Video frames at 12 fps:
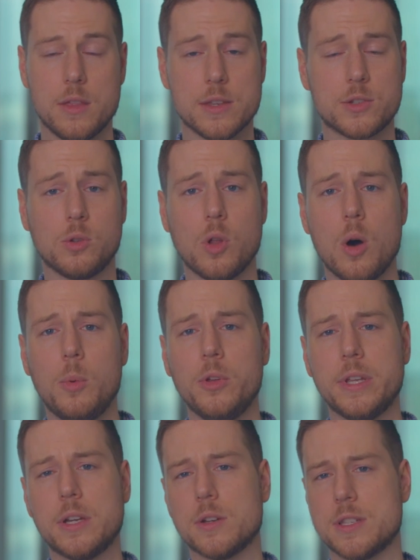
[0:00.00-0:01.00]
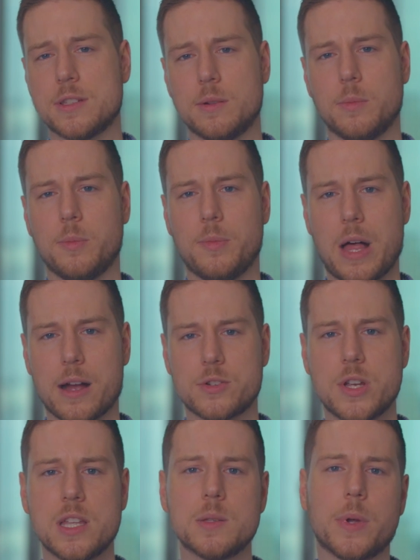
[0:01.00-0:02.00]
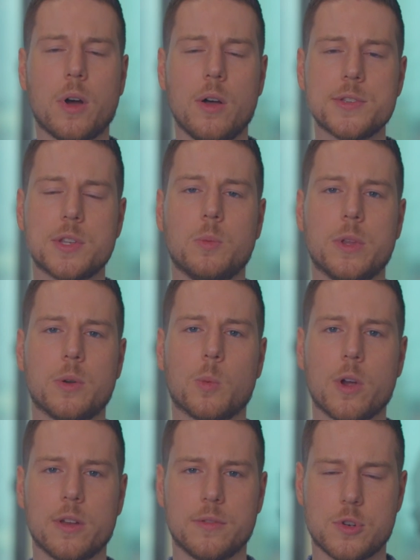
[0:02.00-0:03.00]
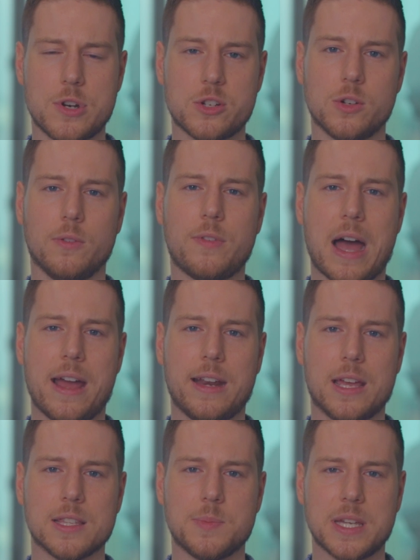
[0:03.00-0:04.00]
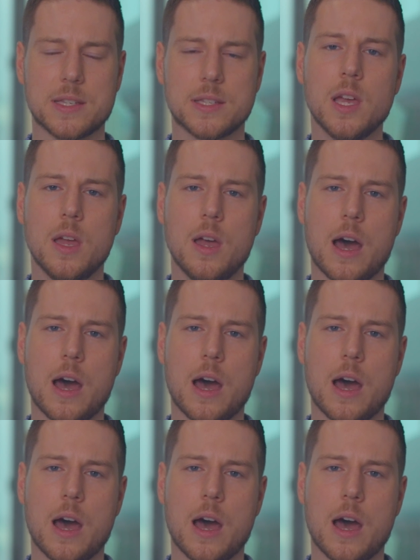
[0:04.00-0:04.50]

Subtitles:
this global ecosystem of blockchains, but also with the world of traditional finance, because